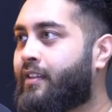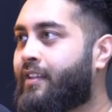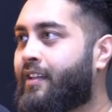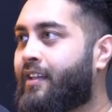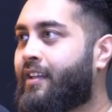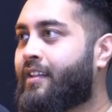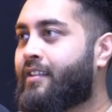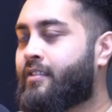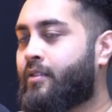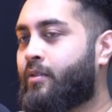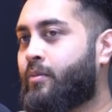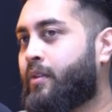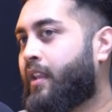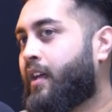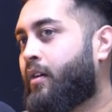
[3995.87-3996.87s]
Yeah.
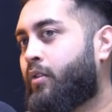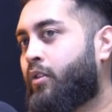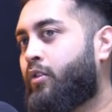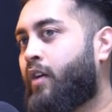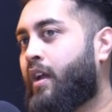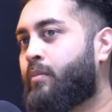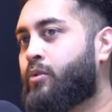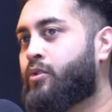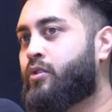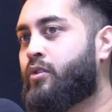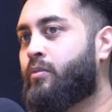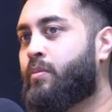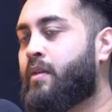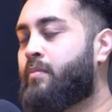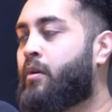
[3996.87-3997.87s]
So with health, you're able
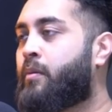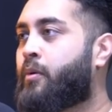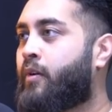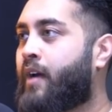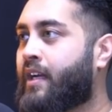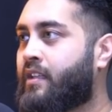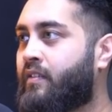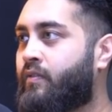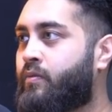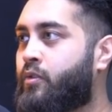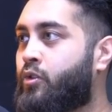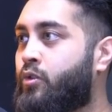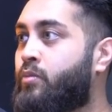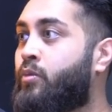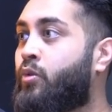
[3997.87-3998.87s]
to be more proactive,
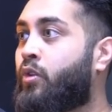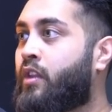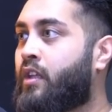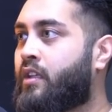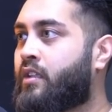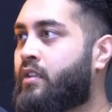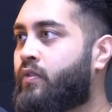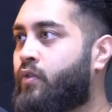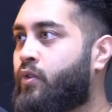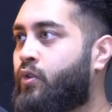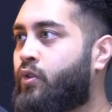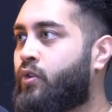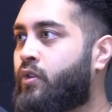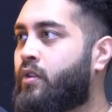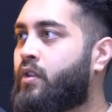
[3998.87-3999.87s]
do more things
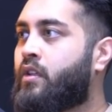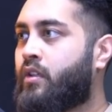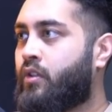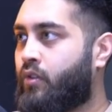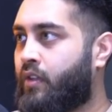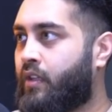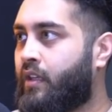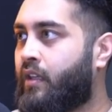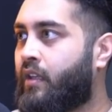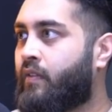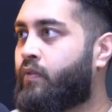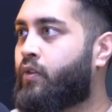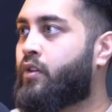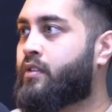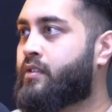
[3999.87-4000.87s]
for your deen,
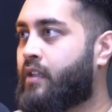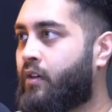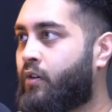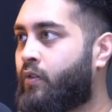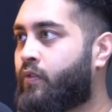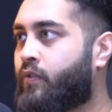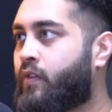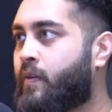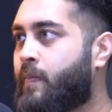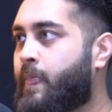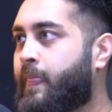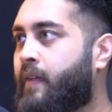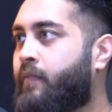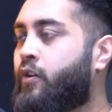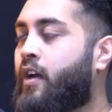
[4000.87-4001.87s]
for yourself,
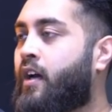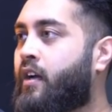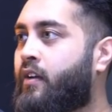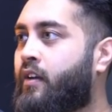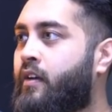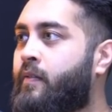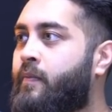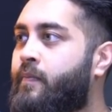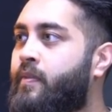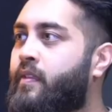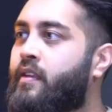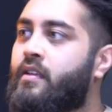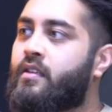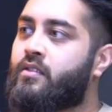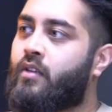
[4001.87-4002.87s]
for your akhirah.
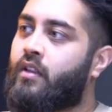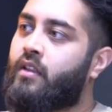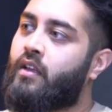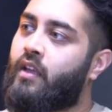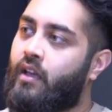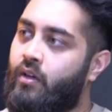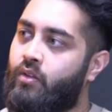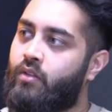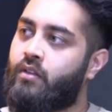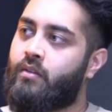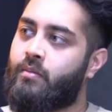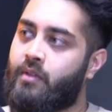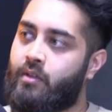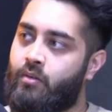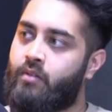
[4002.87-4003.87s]
So I think health
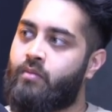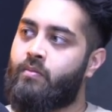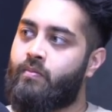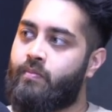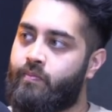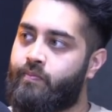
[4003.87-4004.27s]
is a big one.